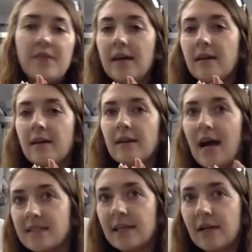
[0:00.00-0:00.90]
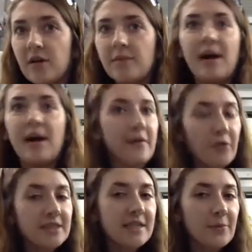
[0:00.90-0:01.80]
And then lastly, one of my
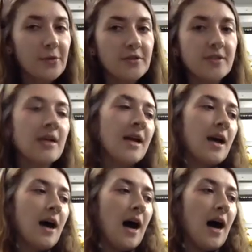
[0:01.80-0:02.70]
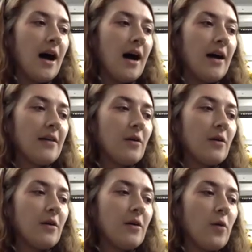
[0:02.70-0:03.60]
favorite examples,
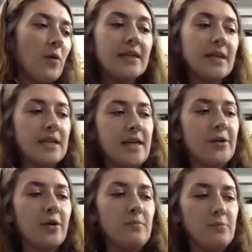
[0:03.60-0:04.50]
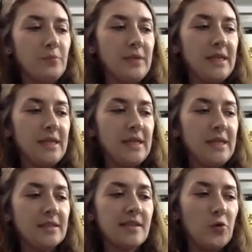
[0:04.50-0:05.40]
being in a container
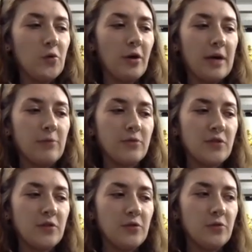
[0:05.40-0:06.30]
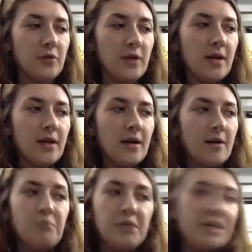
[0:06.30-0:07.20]
means that you are able to
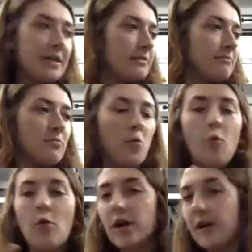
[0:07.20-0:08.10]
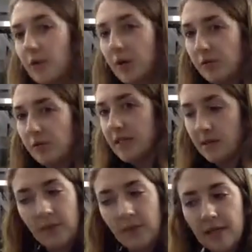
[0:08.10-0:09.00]
be wherever you
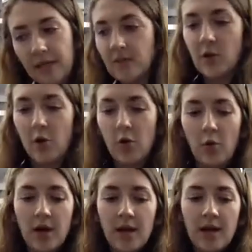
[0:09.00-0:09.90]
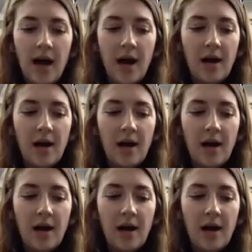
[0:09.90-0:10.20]
need to be. So